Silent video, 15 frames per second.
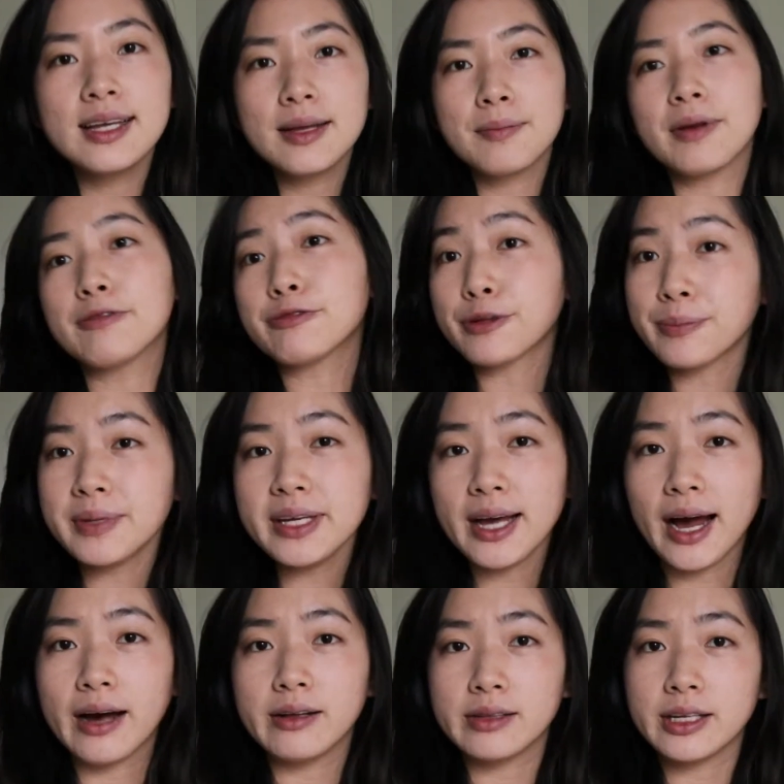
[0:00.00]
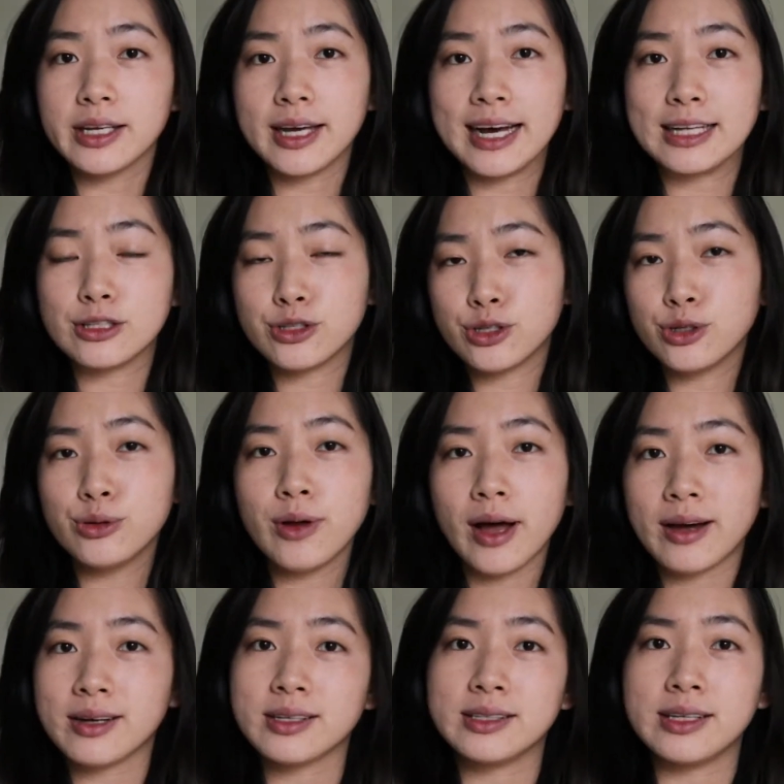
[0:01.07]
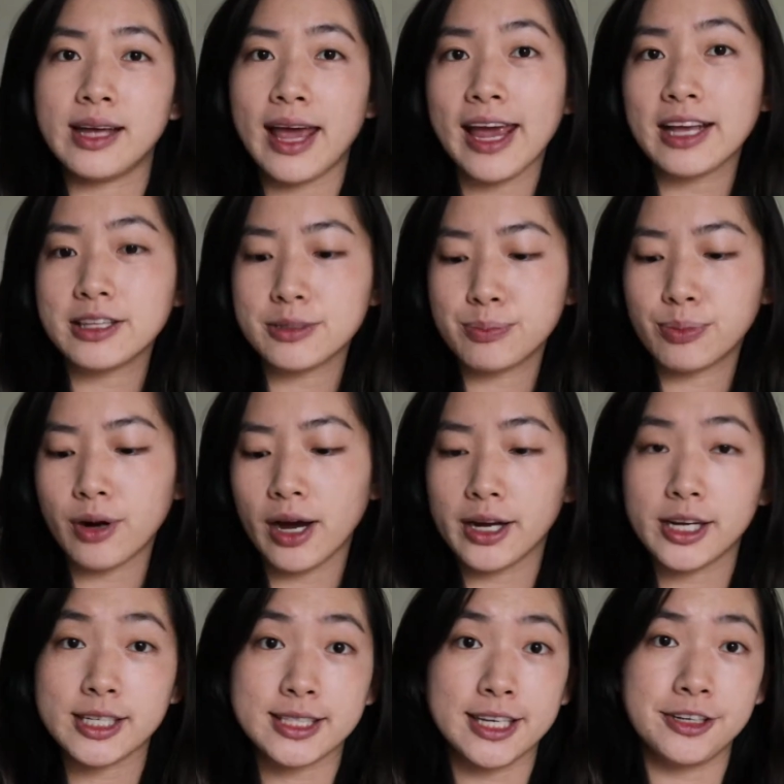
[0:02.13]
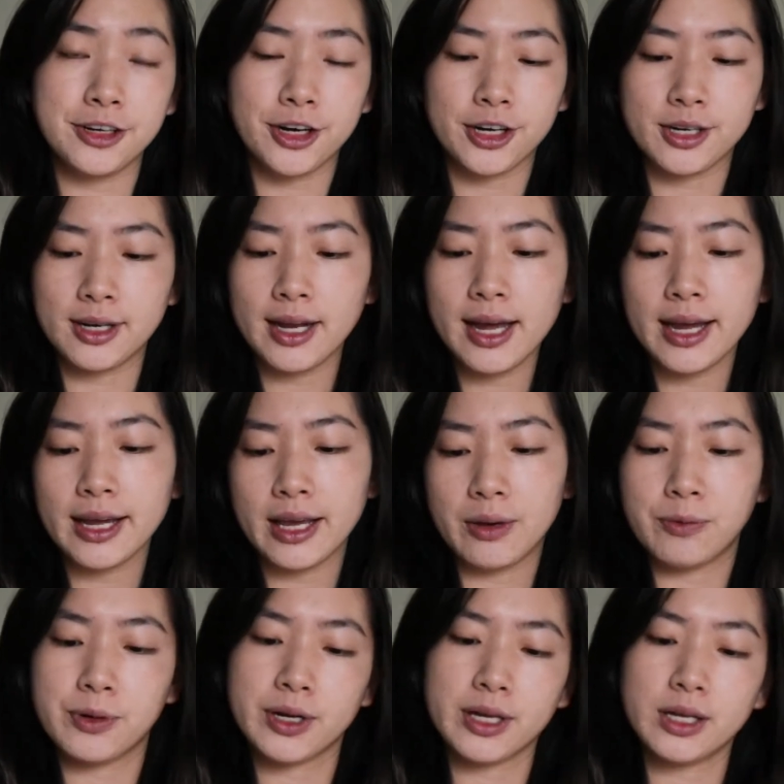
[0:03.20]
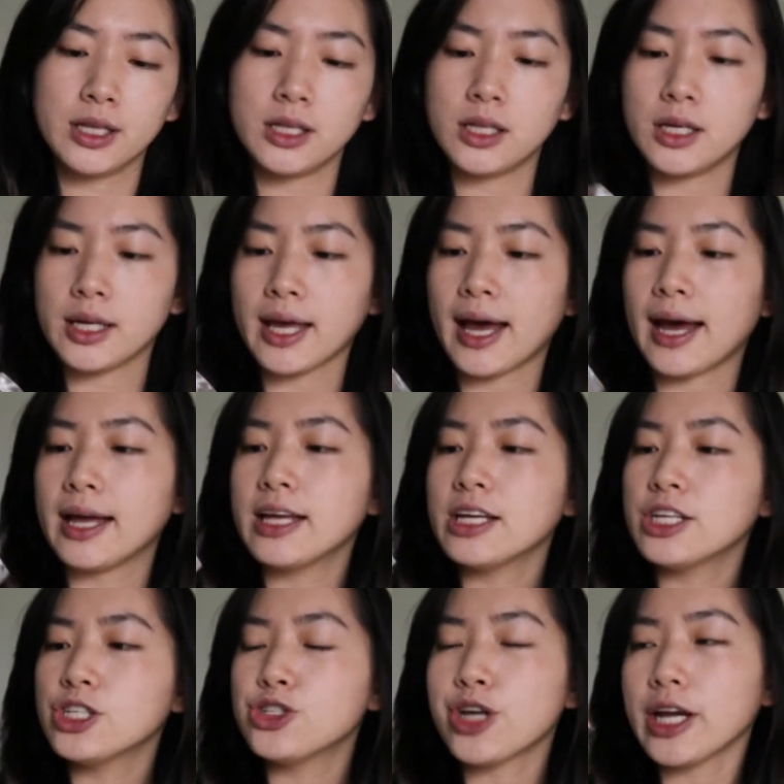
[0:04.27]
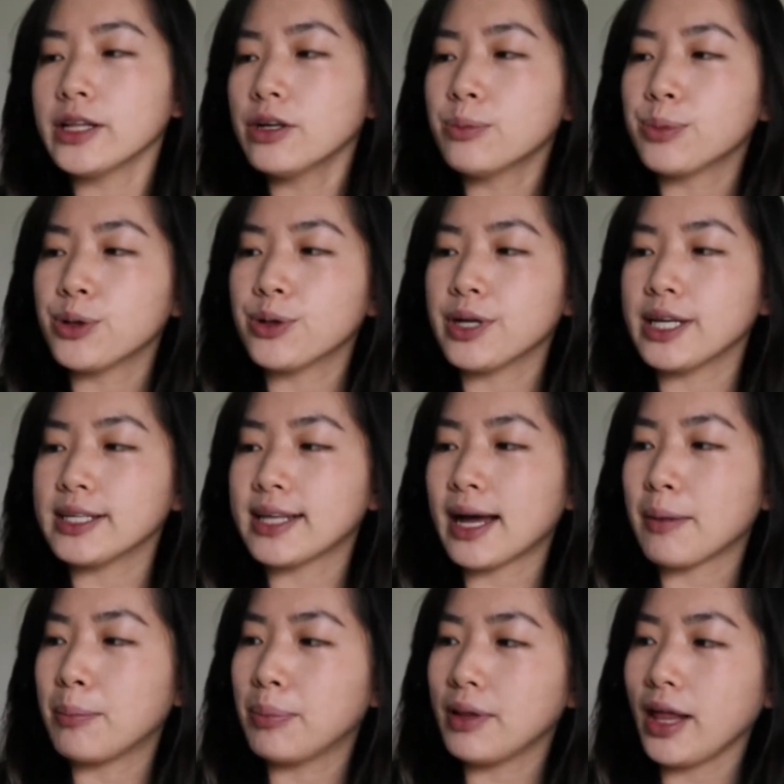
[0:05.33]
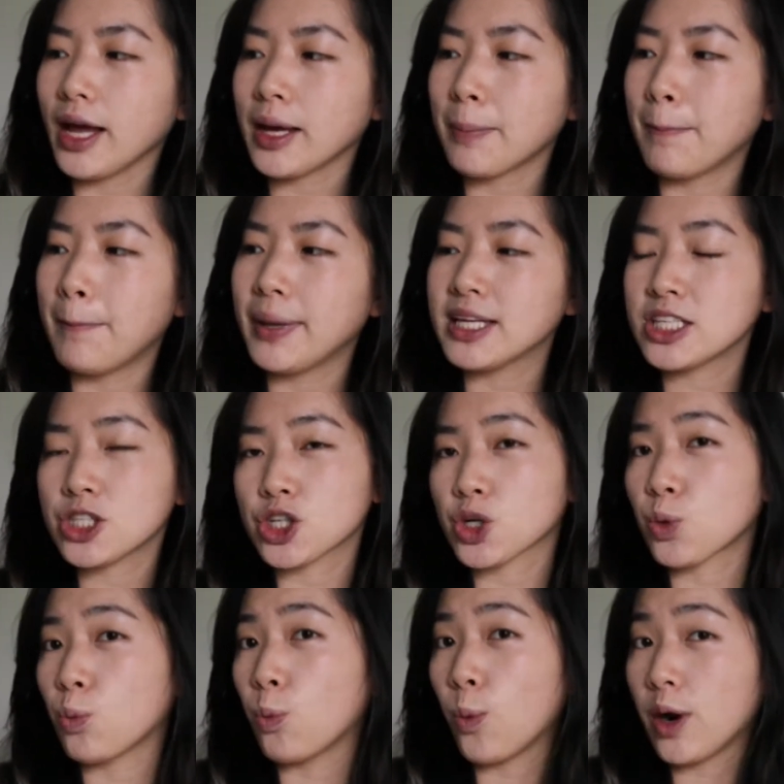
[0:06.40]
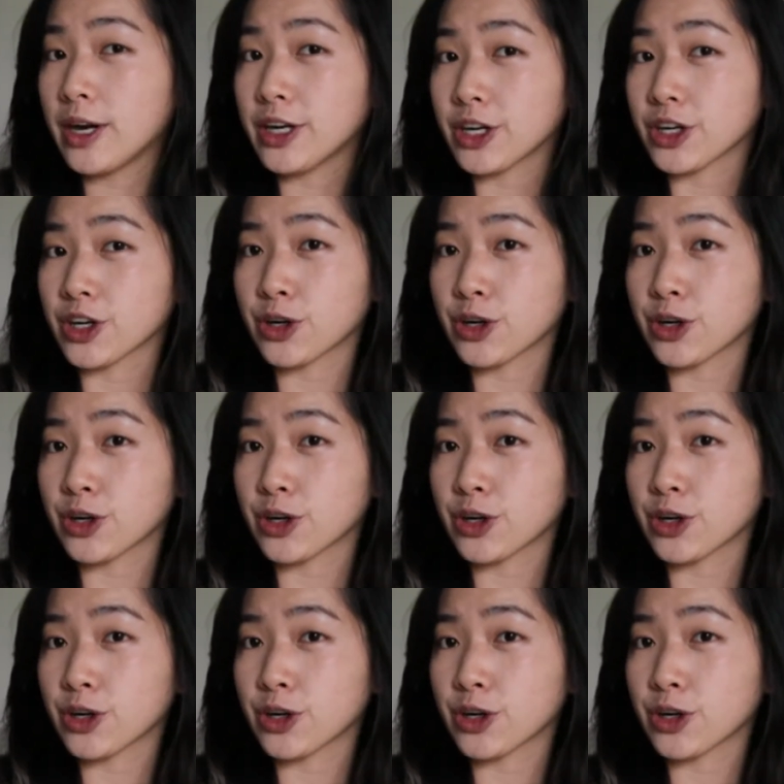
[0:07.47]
But for me, I only got 2 out of the 8 products in her line, and we're gonna look at JLO Beauty, that Blockbuster Wonder